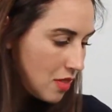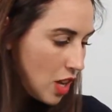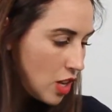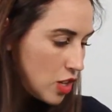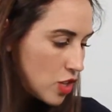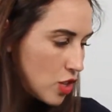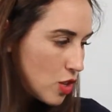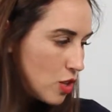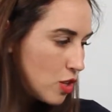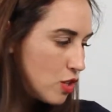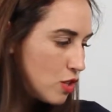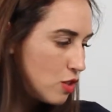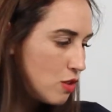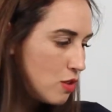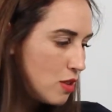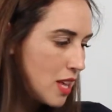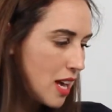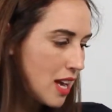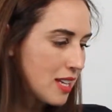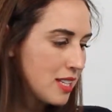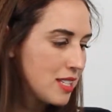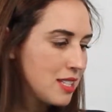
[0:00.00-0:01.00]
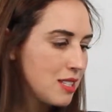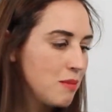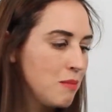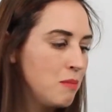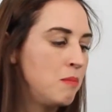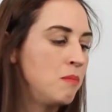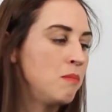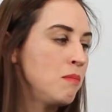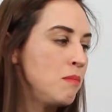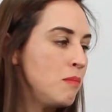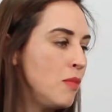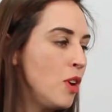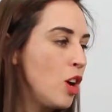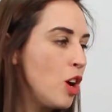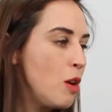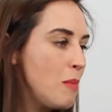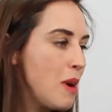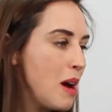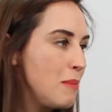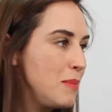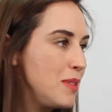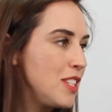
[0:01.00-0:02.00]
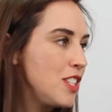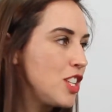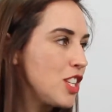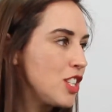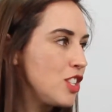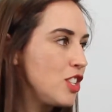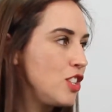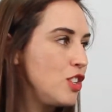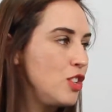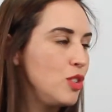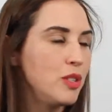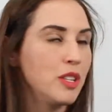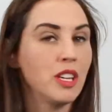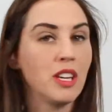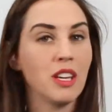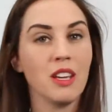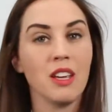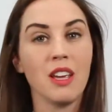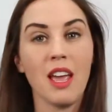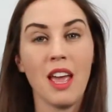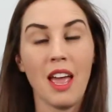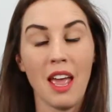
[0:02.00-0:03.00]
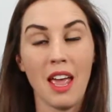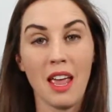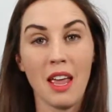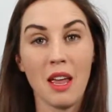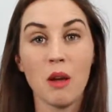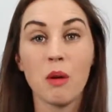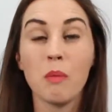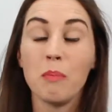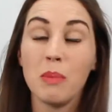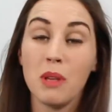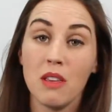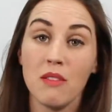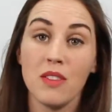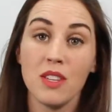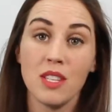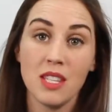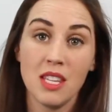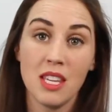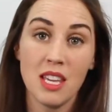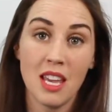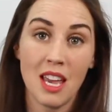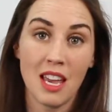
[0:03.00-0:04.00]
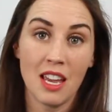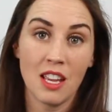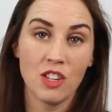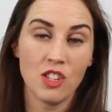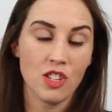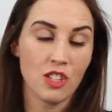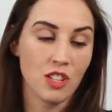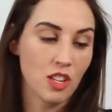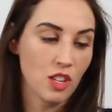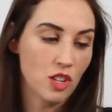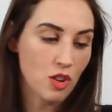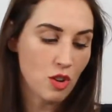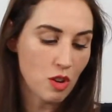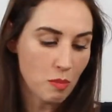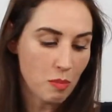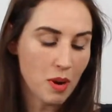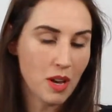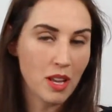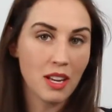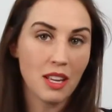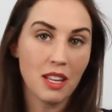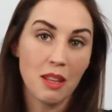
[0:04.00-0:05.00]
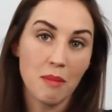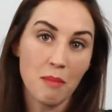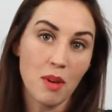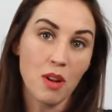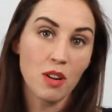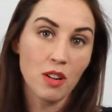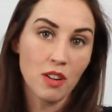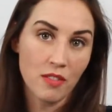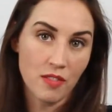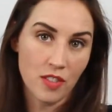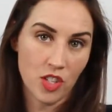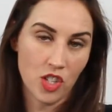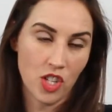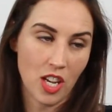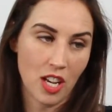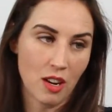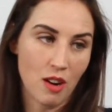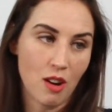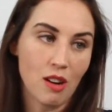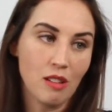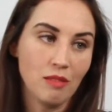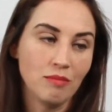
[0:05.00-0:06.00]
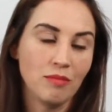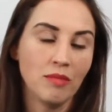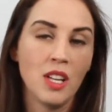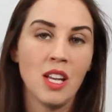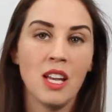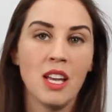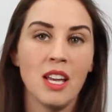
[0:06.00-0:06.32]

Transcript: So to do this, her mom suggested using a PVC gauge that you could put in the middle of the channel